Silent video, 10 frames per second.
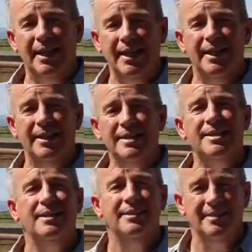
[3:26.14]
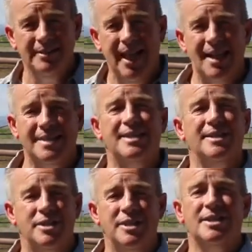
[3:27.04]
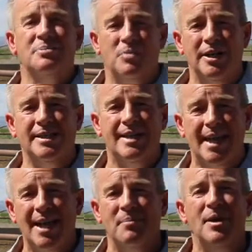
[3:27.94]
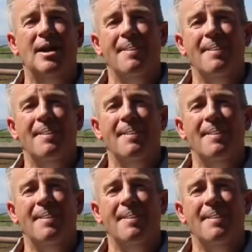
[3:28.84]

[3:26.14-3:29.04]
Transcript: is lust. And Jesus brings that up.